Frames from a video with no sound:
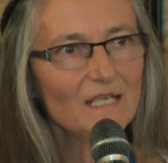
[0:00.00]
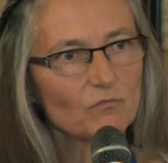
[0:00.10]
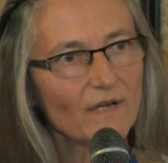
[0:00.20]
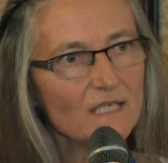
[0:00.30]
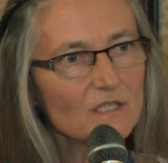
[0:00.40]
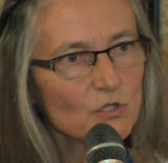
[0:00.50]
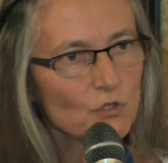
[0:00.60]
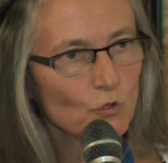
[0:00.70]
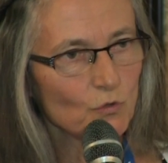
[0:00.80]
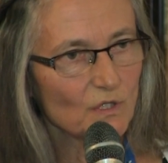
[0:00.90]
It
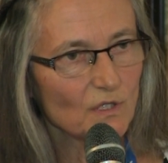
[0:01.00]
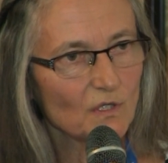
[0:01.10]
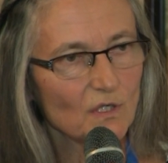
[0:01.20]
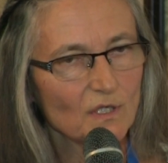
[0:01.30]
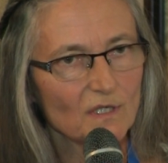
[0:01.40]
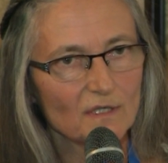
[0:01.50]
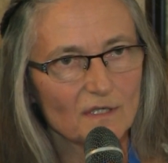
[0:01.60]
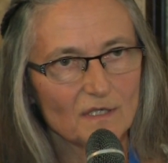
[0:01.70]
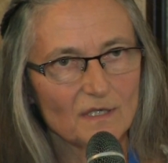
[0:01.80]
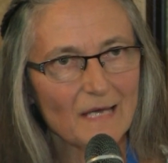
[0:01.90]
went to the
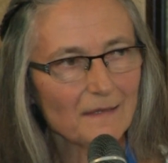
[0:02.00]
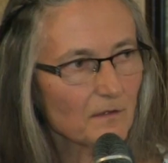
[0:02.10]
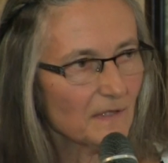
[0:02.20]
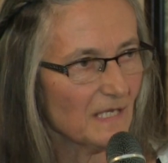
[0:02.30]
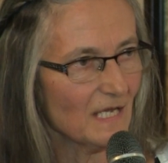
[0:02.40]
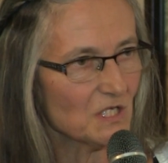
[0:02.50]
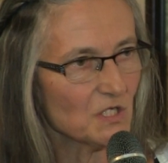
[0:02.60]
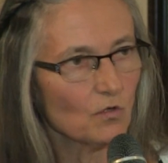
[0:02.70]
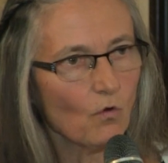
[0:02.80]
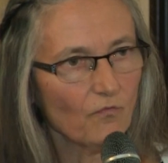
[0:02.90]

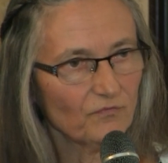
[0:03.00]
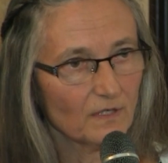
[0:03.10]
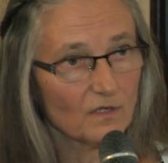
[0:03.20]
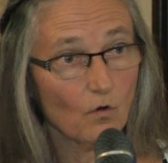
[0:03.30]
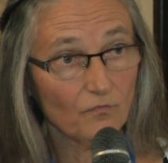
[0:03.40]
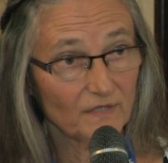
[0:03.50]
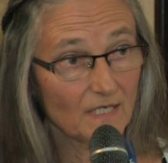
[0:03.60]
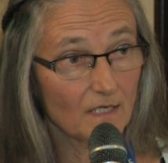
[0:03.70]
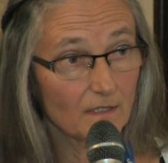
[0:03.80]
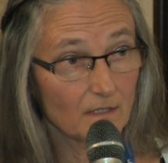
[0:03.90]
association of the